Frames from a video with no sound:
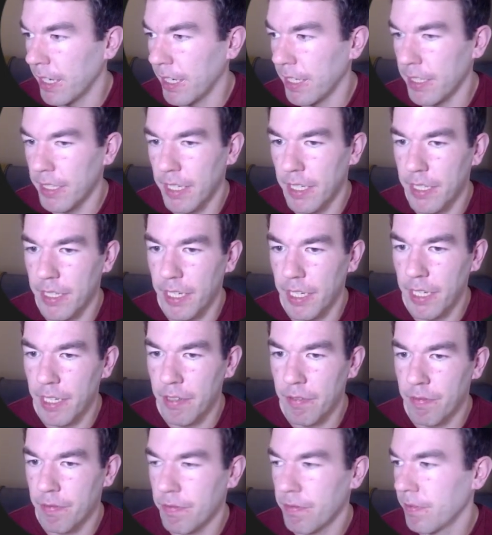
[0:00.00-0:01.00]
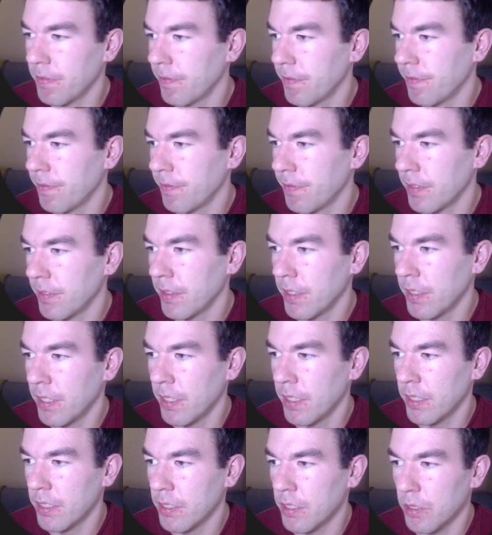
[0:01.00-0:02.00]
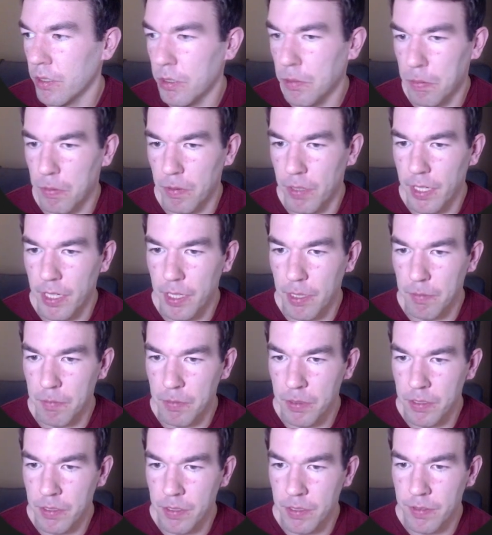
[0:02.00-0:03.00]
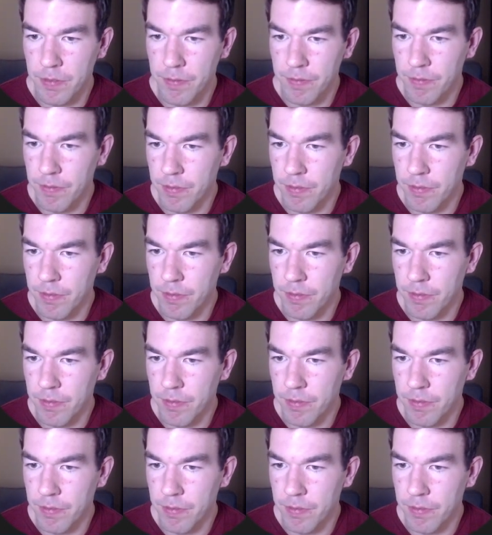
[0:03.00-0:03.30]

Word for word: and then if search params